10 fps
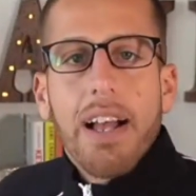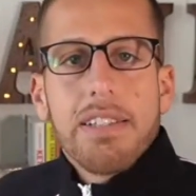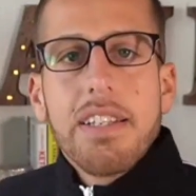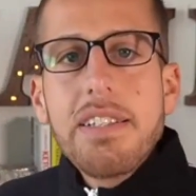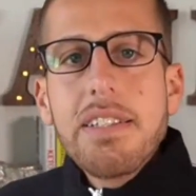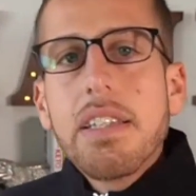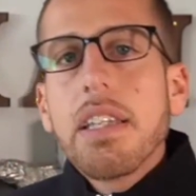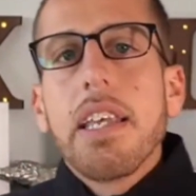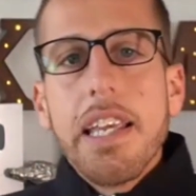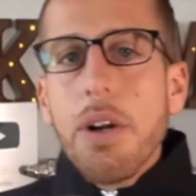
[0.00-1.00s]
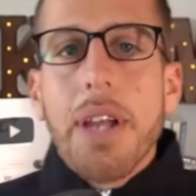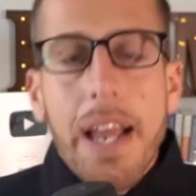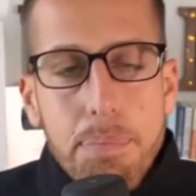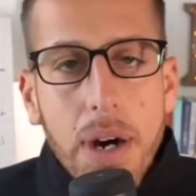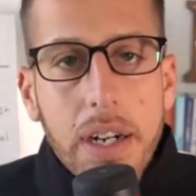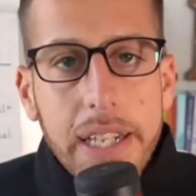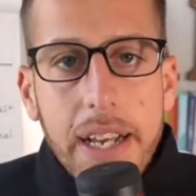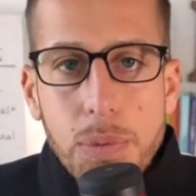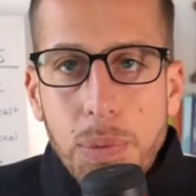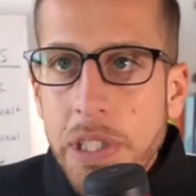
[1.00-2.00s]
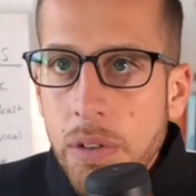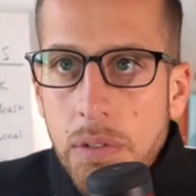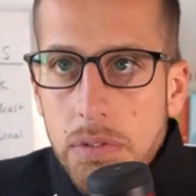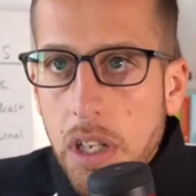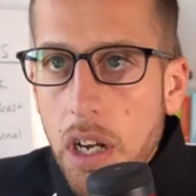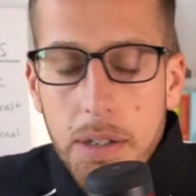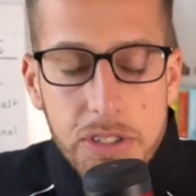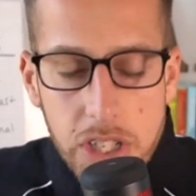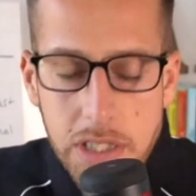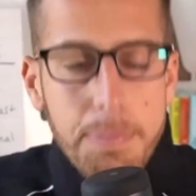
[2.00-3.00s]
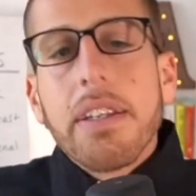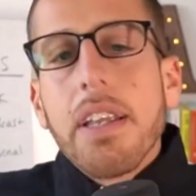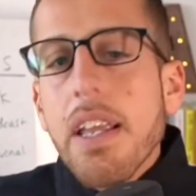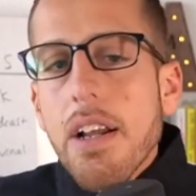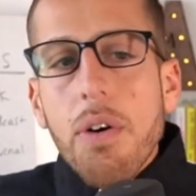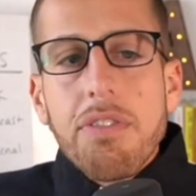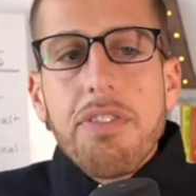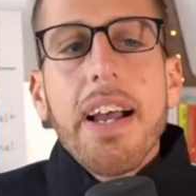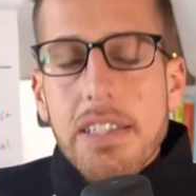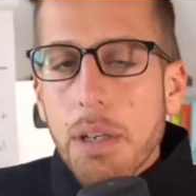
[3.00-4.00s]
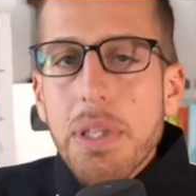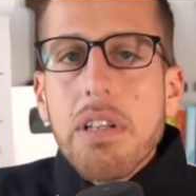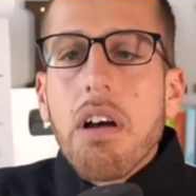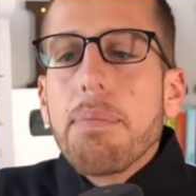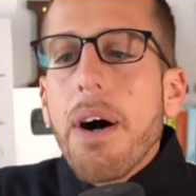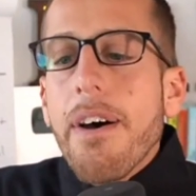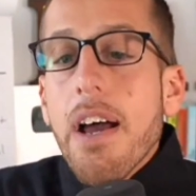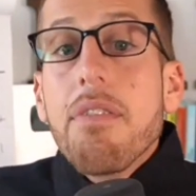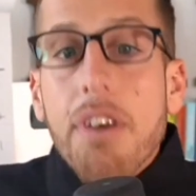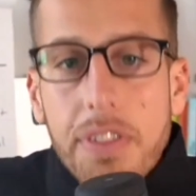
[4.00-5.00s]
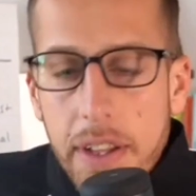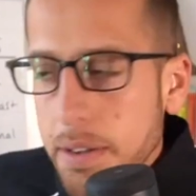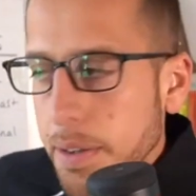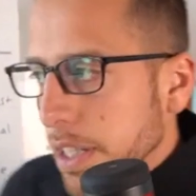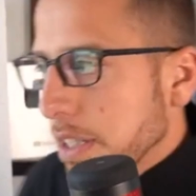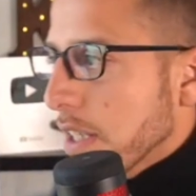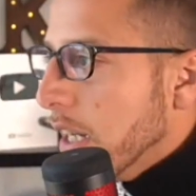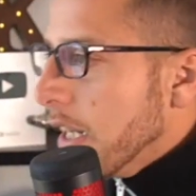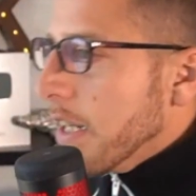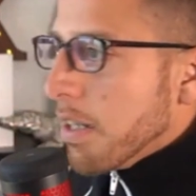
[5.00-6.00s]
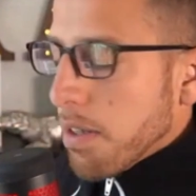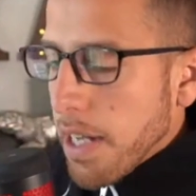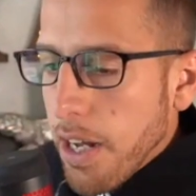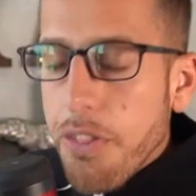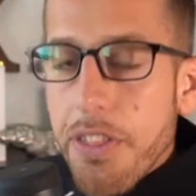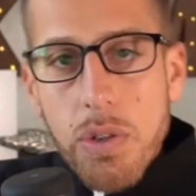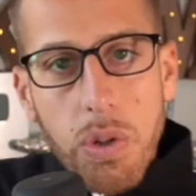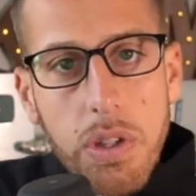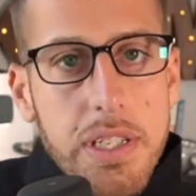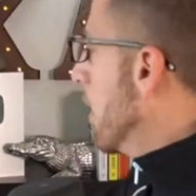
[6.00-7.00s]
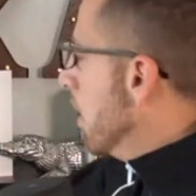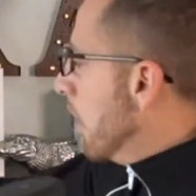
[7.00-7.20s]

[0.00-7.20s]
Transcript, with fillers: Listen to the Keto Kamp podcast. We don't talk just about keto and fasting. We talk about everything because Health is holistic.